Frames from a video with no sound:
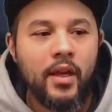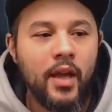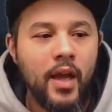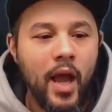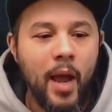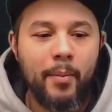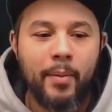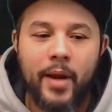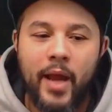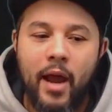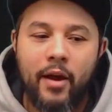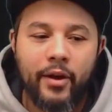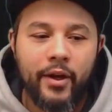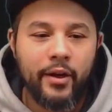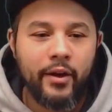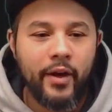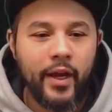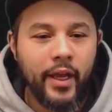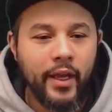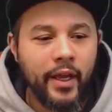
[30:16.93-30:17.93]
I've been out here,
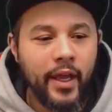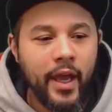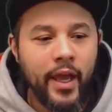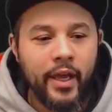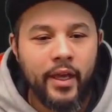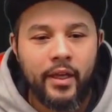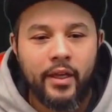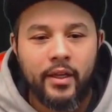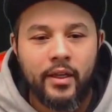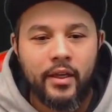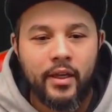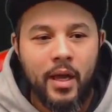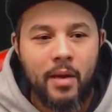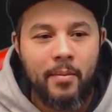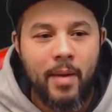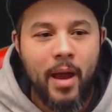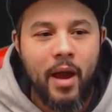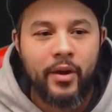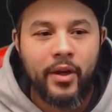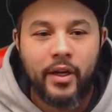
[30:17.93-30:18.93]
AEA. I'm
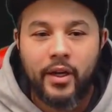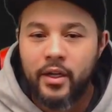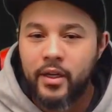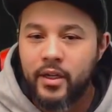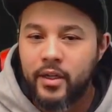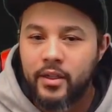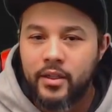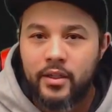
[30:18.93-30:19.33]
out here.